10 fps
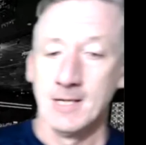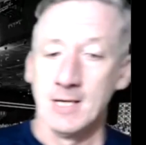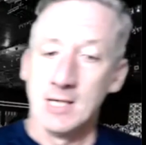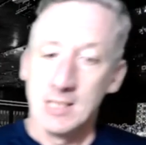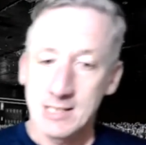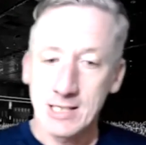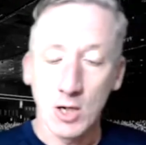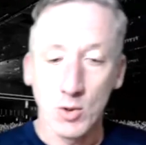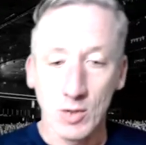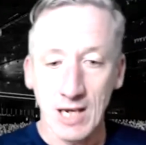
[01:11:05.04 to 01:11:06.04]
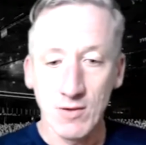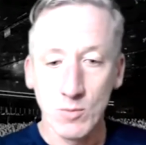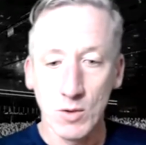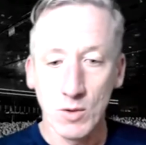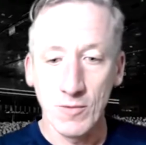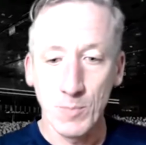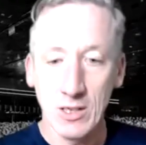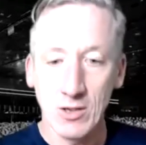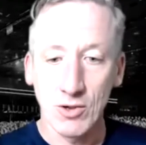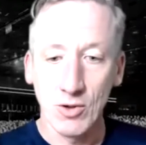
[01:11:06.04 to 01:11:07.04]
So given what we've been
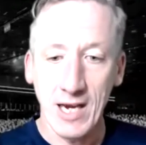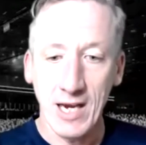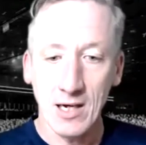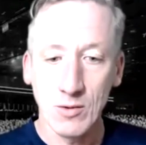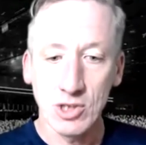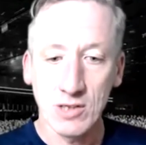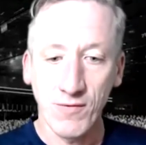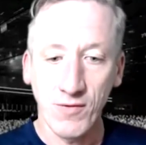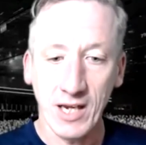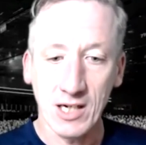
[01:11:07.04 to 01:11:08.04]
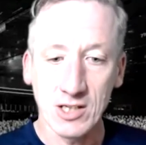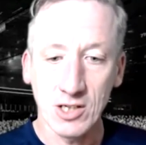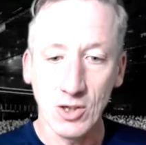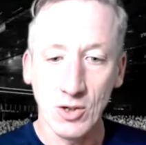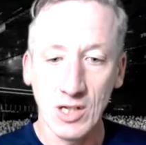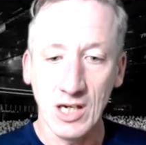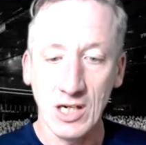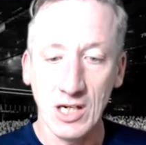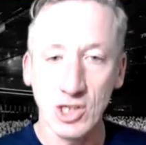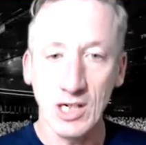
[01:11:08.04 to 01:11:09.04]
through there, I will just flick to the
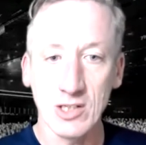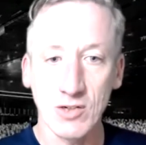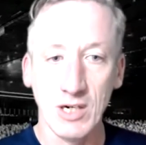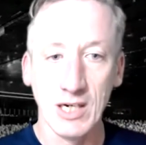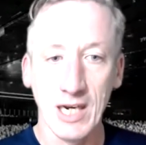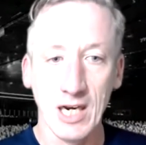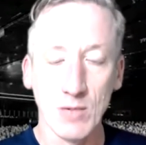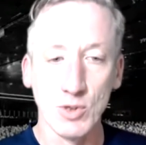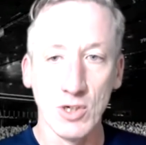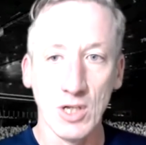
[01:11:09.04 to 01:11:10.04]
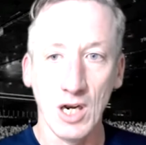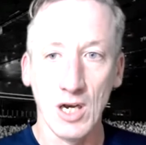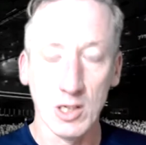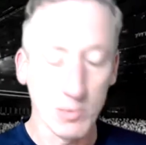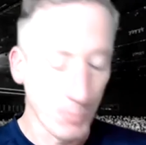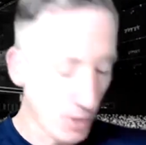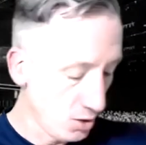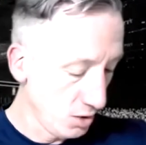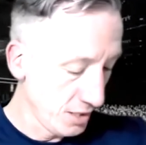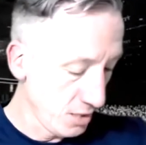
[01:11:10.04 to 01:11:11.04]
share screen again, and we'll do the last
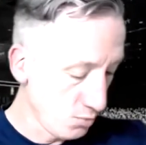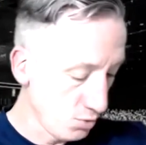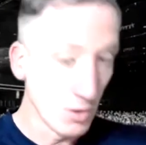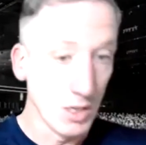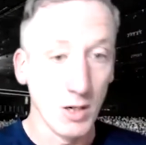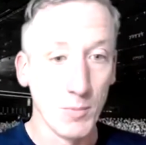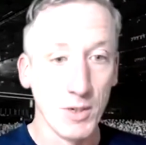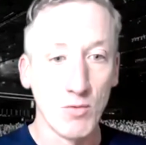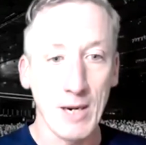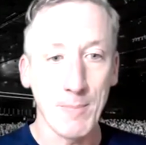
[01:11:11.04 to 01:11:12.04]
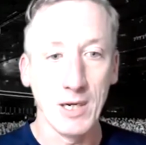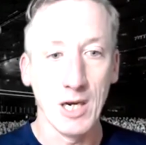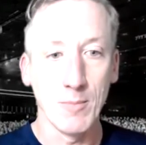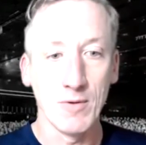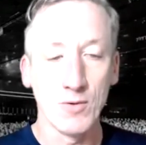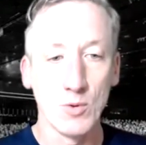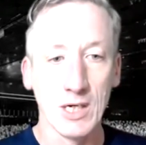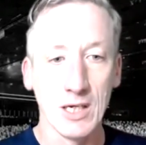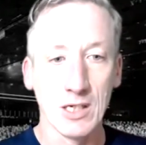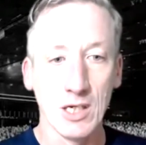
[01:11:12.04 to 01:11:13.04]
poll, and then we'll do a little bit of wrapping up before we
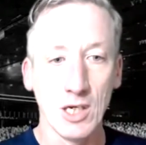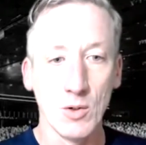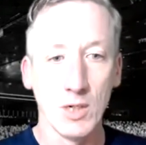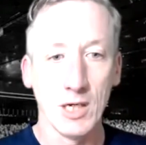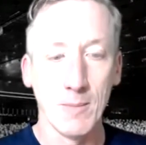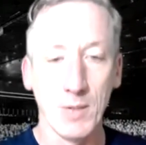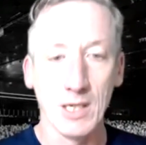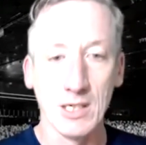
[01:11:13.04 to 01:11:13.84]
get the Q&A piece.